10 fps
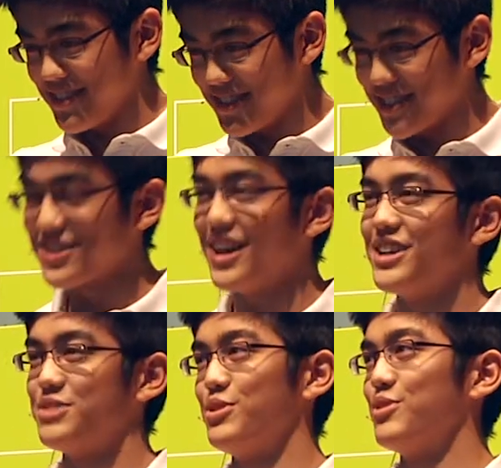
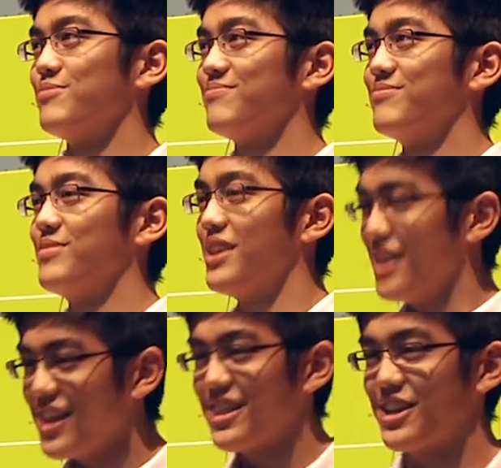is blue.
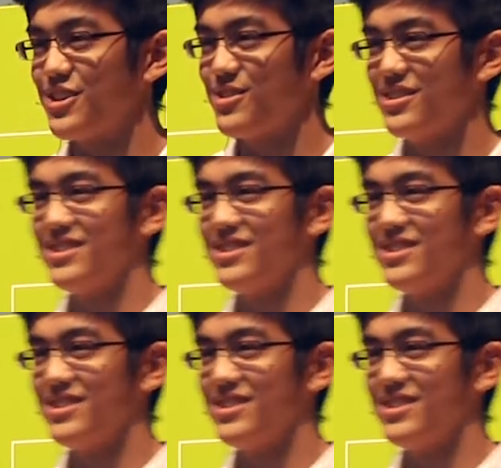Thank you.